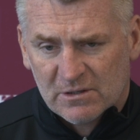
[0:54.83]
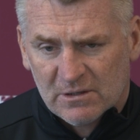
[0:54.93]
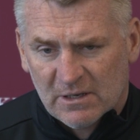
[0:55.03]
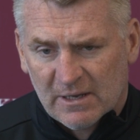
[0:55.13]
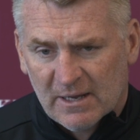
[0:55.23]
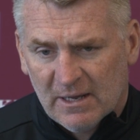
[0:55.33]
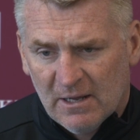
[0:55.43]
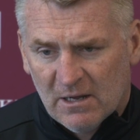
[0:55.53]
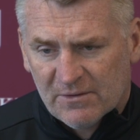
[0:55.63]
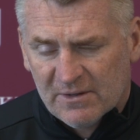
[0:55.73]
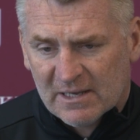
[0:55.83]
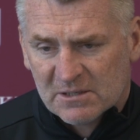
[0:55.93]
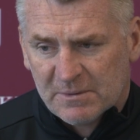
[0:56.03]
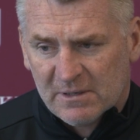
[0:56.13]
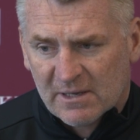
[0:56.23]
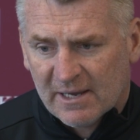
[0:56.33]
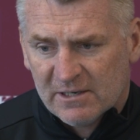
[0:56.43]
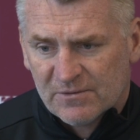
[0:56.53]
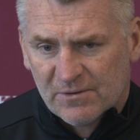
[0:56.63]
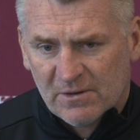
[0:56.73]
And I think that's been the
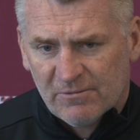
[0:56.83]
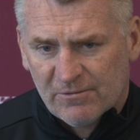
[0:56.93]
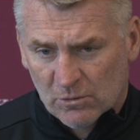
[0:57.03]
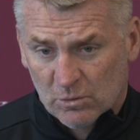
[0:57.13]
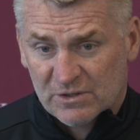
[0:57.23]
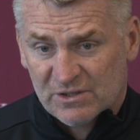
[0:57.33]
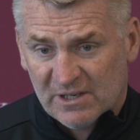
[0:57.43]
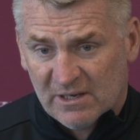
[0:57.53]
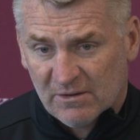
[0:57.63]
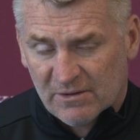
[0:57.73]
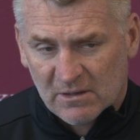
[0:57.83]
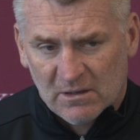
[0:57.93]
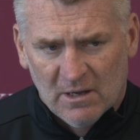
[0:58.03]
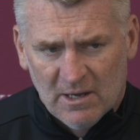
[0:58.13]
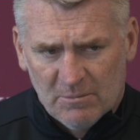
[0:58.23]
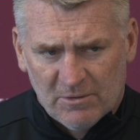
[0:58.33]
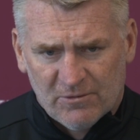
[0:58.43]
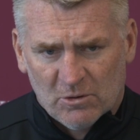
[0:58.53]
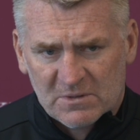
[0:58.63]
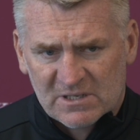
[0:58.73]
case for all to see. I think
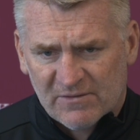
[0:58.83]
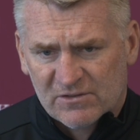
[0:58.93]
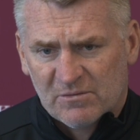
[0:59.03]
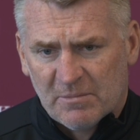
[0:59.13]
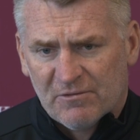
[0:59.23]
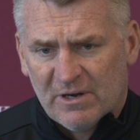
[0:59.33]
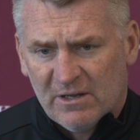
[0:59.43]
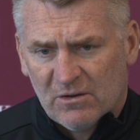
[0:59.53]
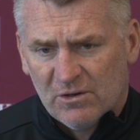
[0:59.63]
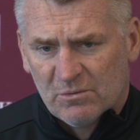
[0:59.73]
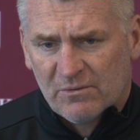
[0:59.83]
performance levels have been really good.